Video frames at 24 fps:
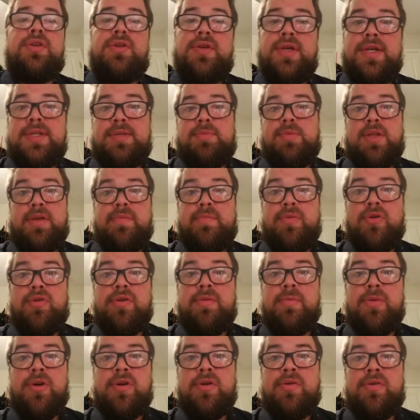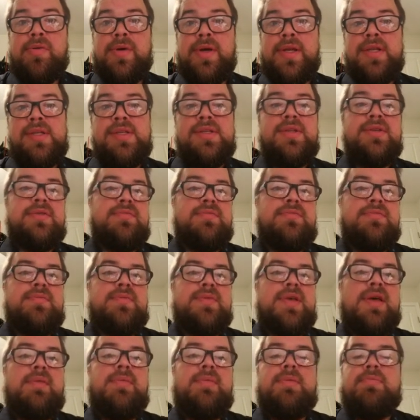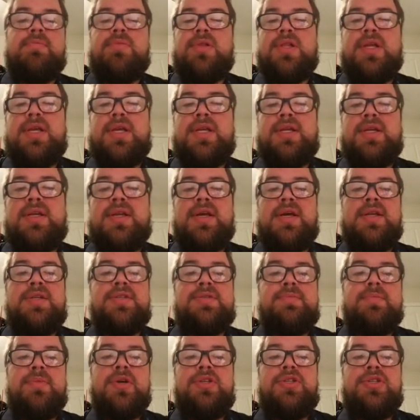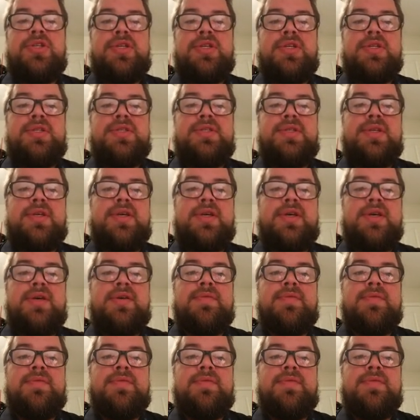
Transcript: you guys playing Pokemon Quest? I've been playing it, not as much as